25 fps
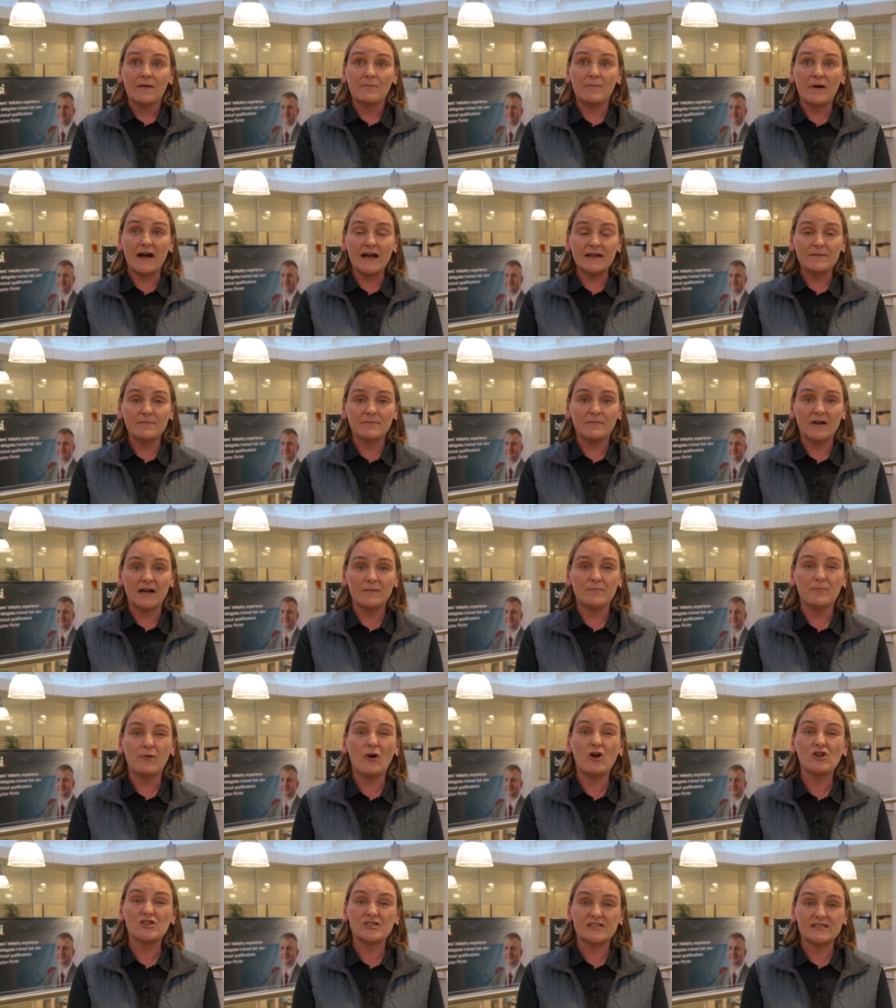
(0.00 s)
my
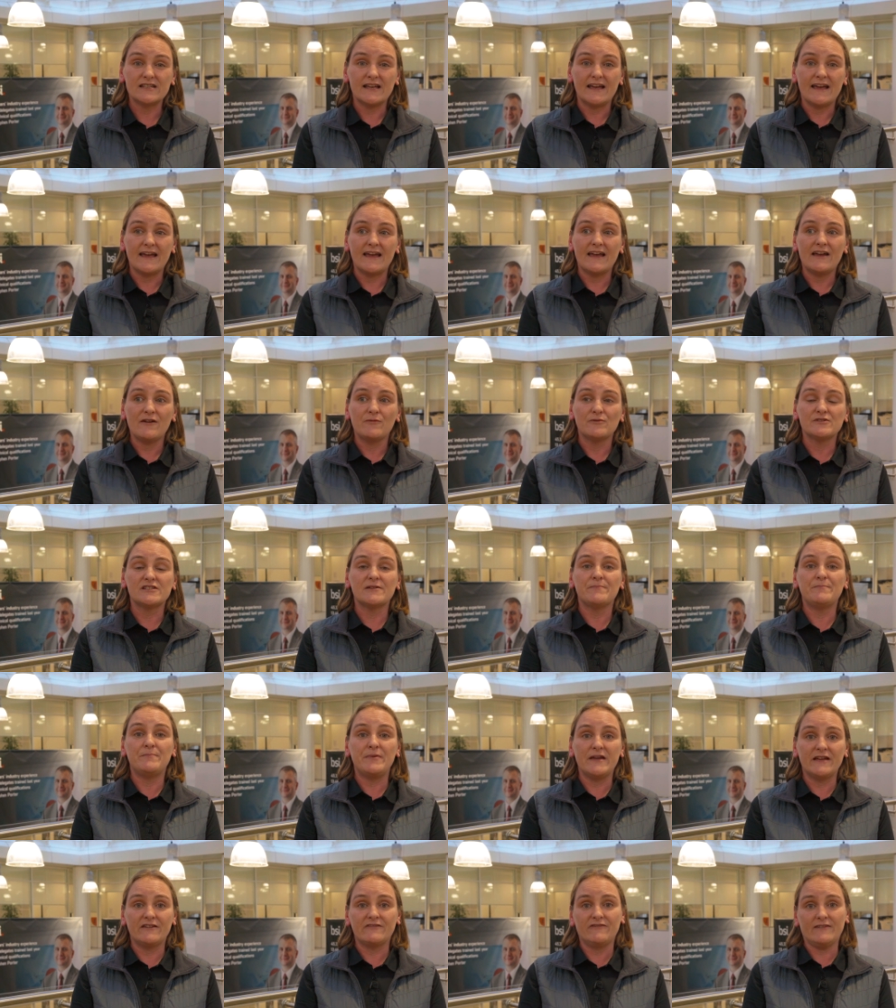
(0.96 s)
boss there was a
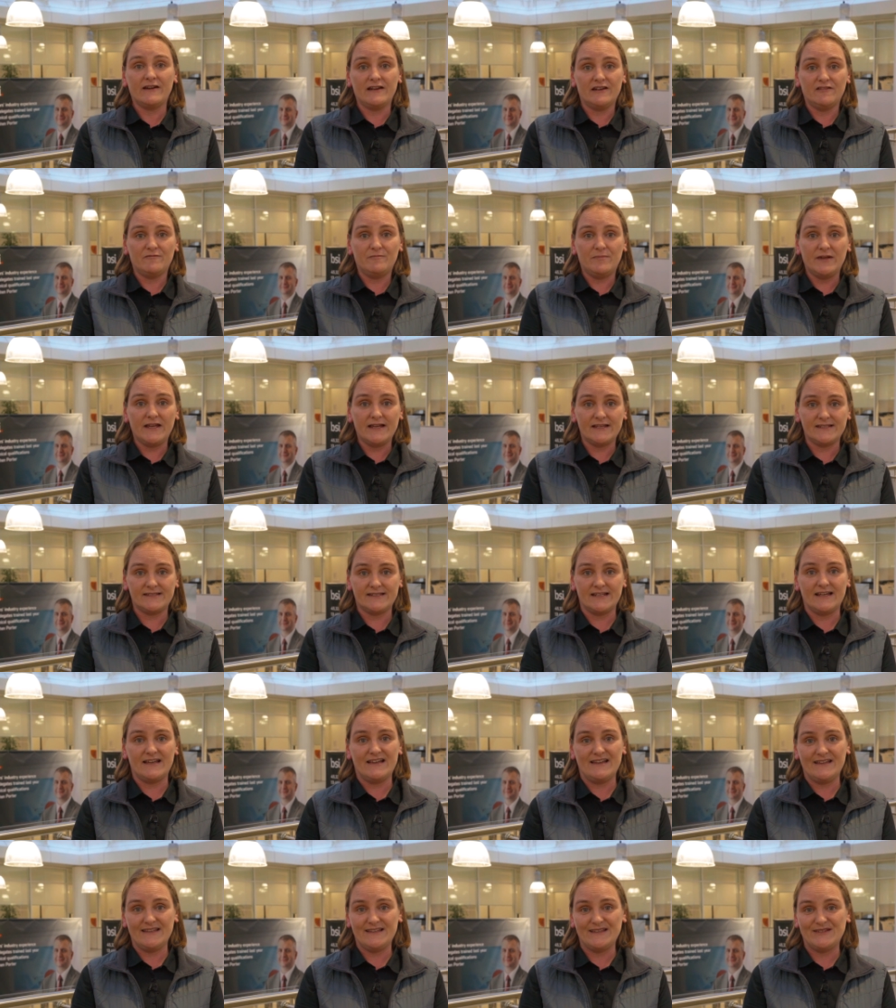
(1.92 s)
big fan of
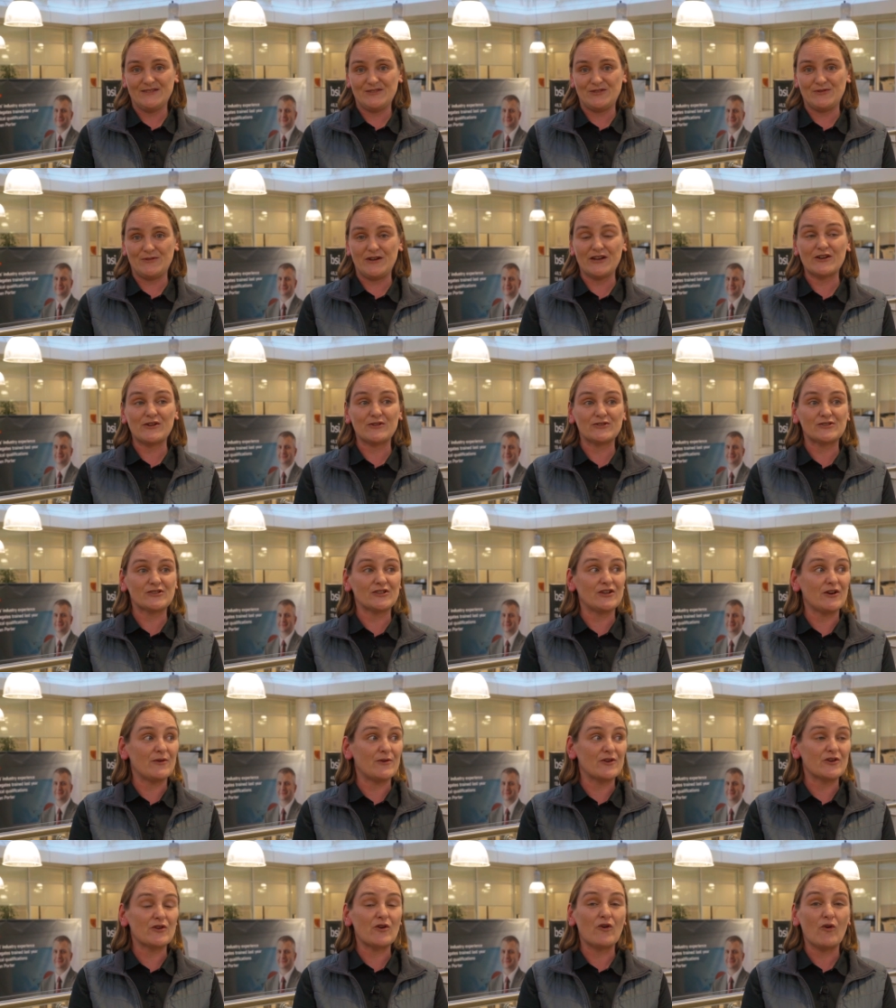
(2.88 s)
BSI, so I got to
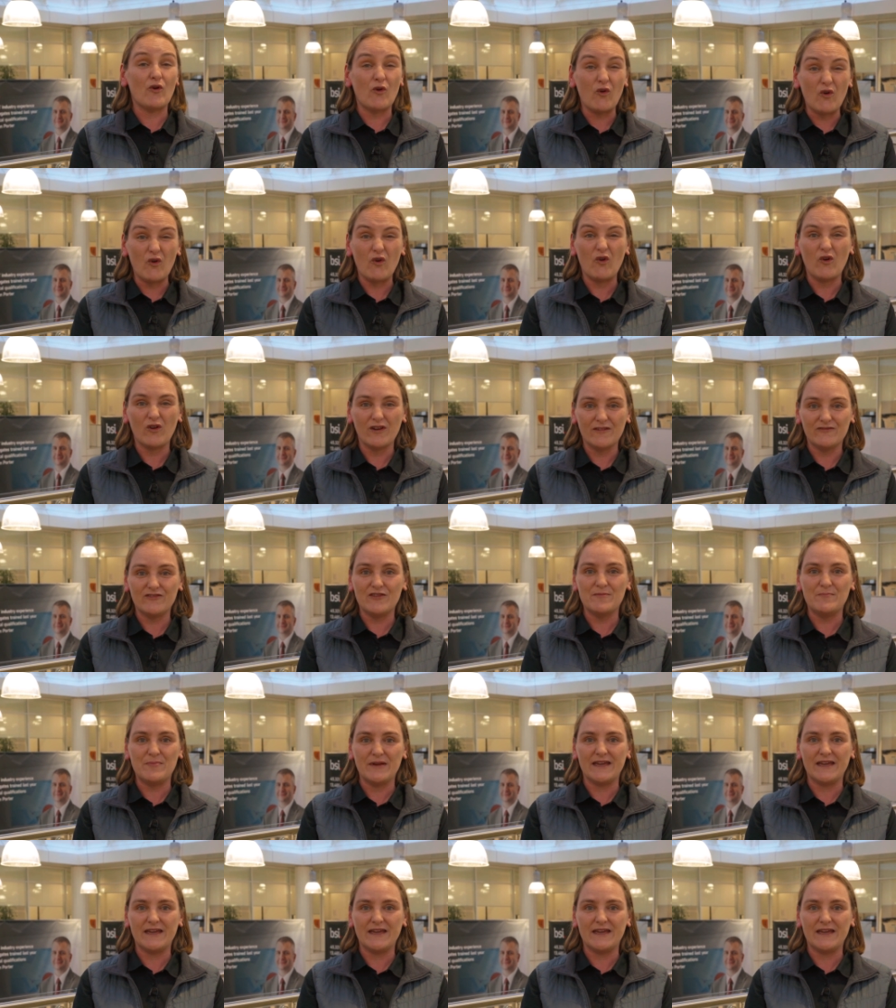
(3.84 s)
go on all of the